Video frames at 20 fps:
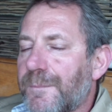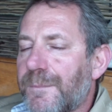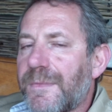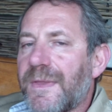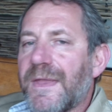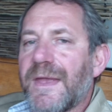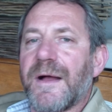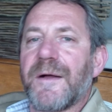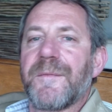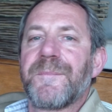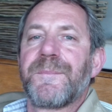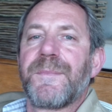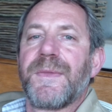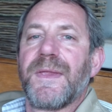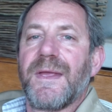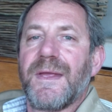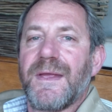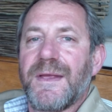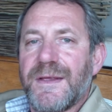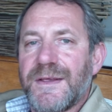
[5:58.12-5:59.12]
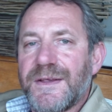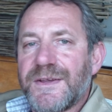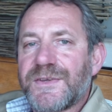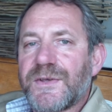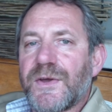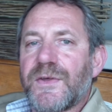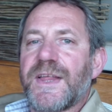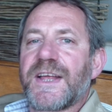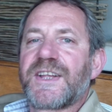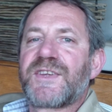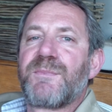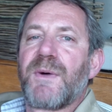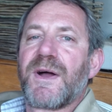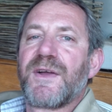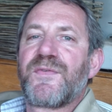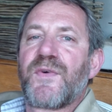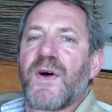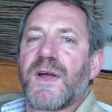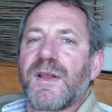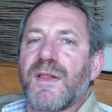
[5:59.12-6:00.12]
Yeah, so that's my
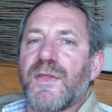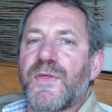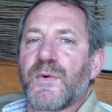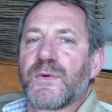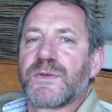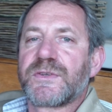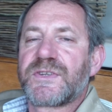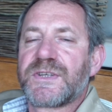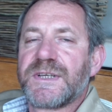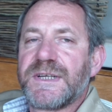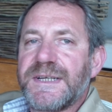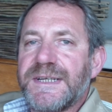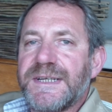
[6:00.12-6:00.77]
final thoughts.